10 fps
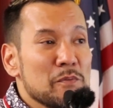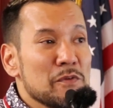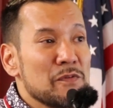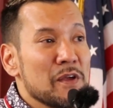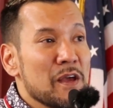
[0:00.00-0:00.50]
are
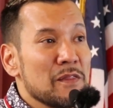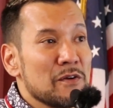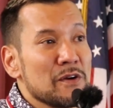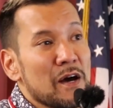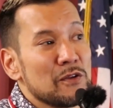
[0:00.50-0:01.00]
moving and
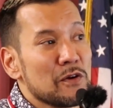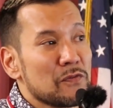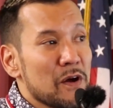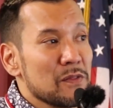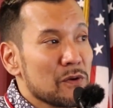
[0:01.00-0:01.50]
they're not
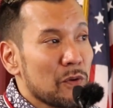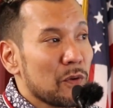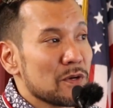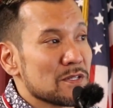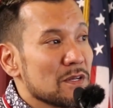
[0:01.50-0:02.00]
notifying the
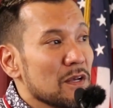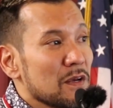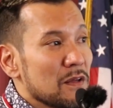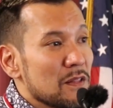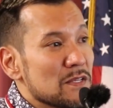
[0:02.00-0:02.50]
court,
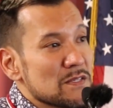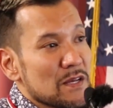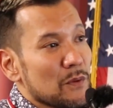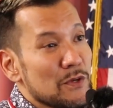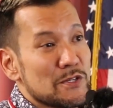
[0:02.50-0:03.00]
this is
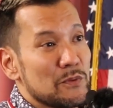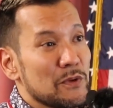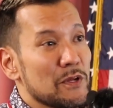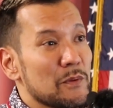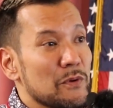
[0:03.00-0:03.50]
how we should
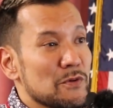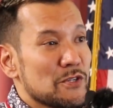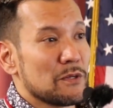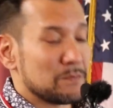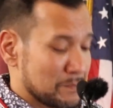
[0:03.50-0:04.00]
really
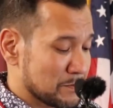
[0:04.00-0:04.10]
approach it.